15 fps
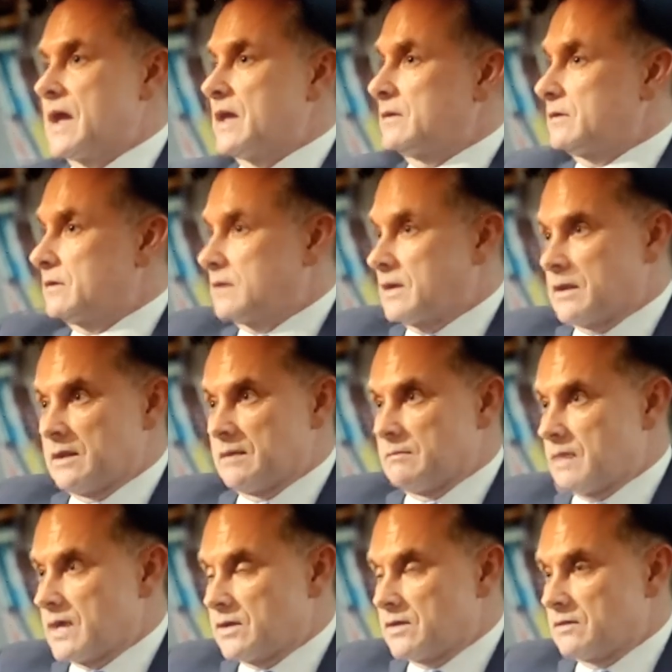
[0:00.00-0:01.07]
that
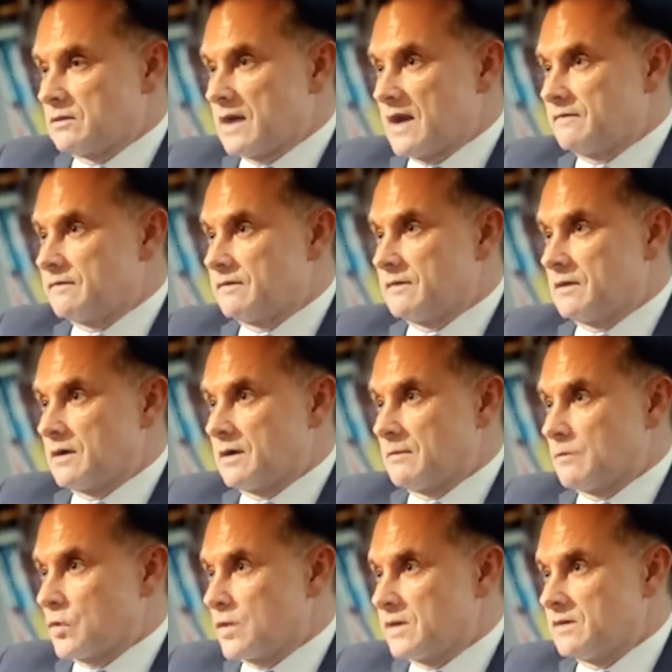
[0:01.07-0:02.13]
can make your life
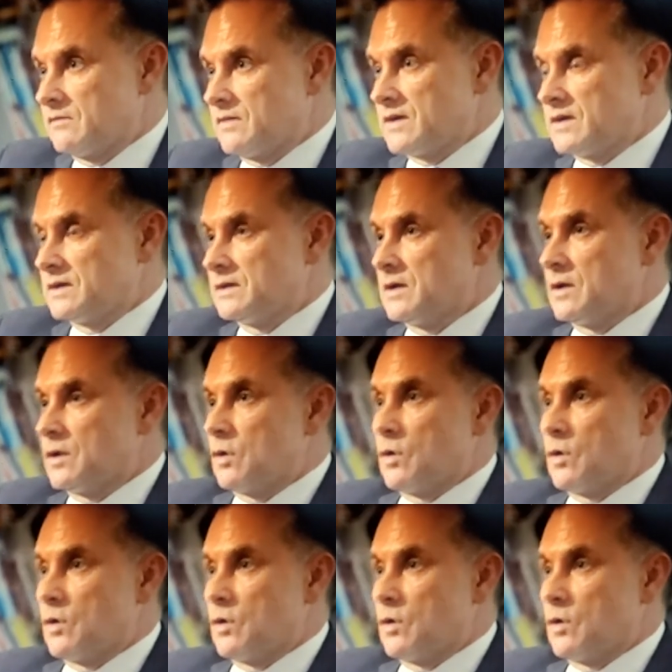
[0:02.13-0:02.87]
more convenient.